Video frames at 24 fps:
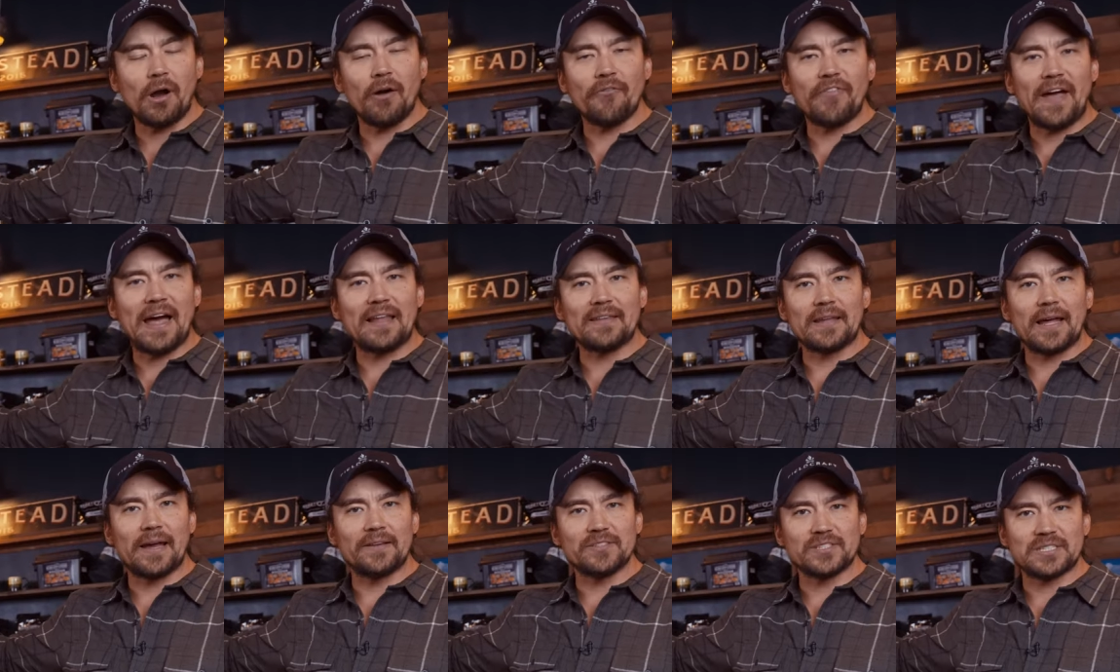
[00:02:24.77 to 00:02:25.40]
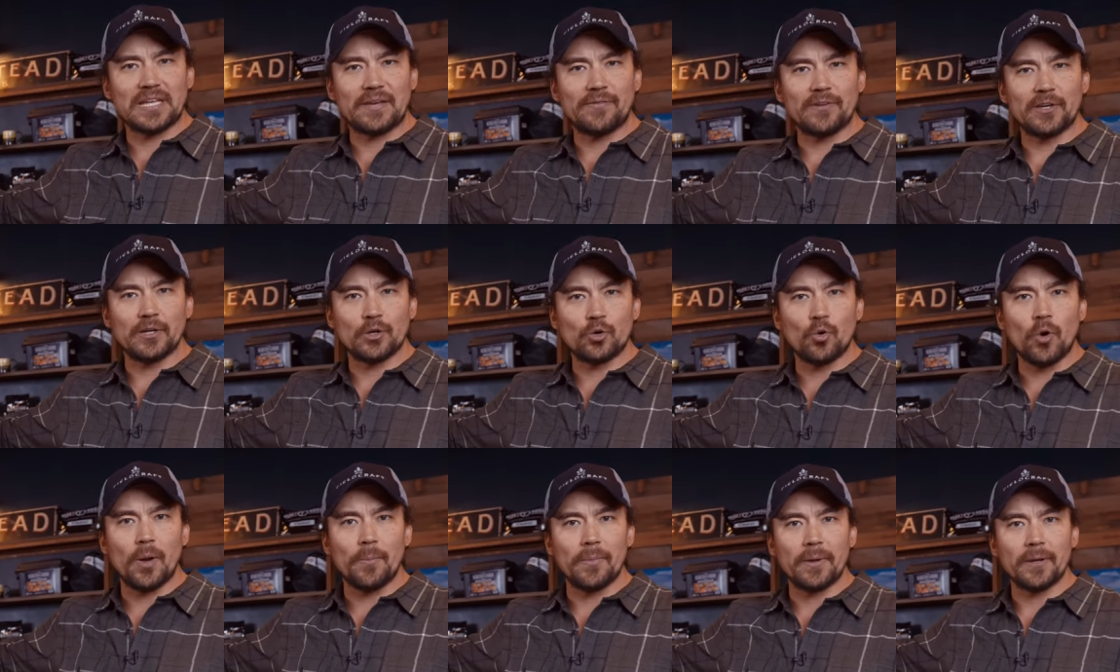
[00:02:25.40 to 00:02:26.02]
of that life-saving
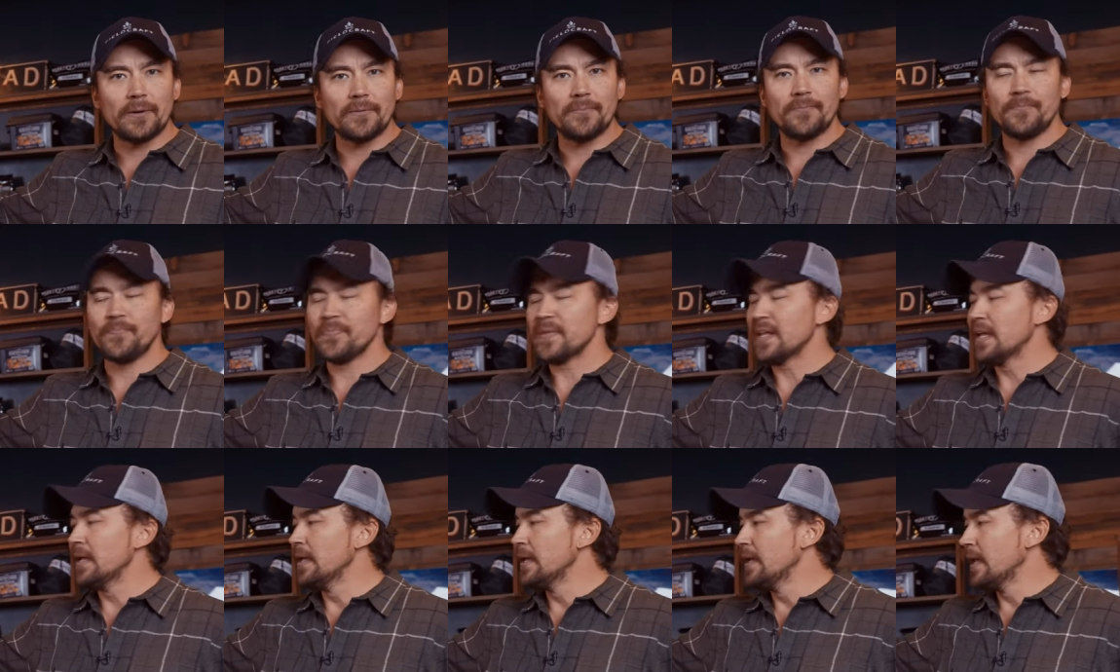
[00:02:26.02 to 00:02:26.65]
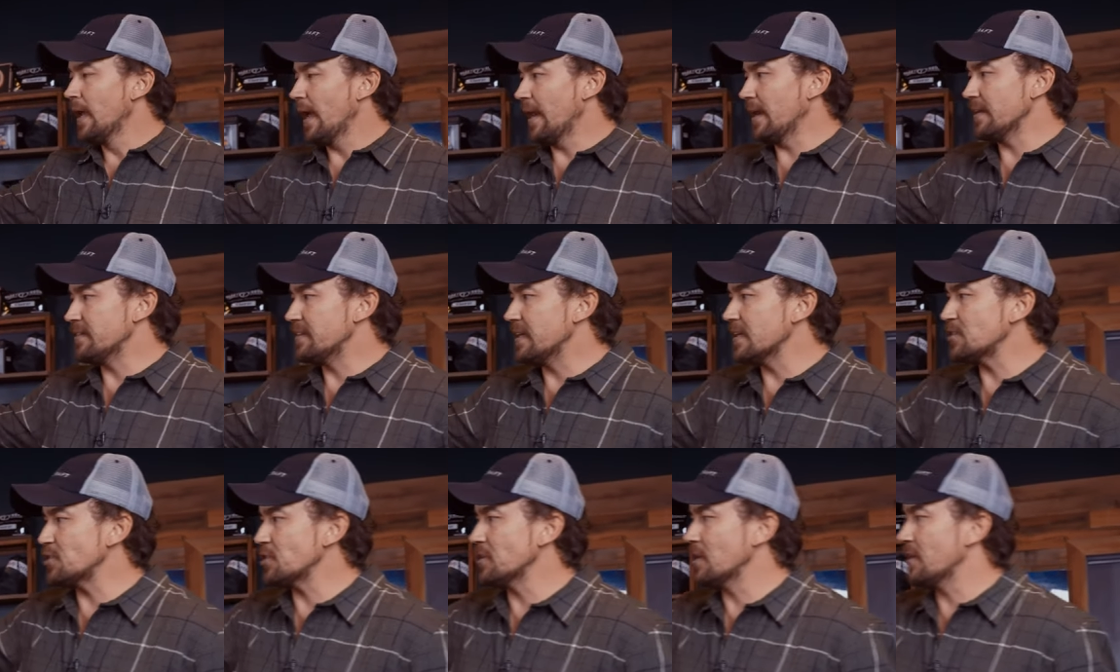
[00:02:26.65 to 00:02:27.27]
equipment. In
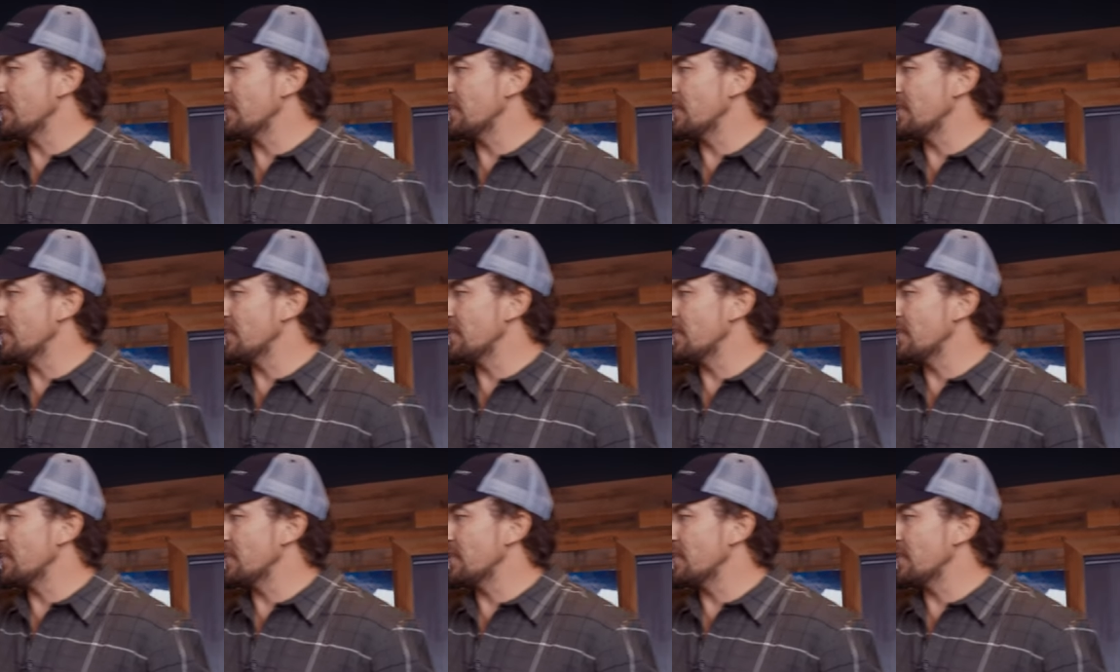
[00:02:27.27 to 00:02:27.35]
addition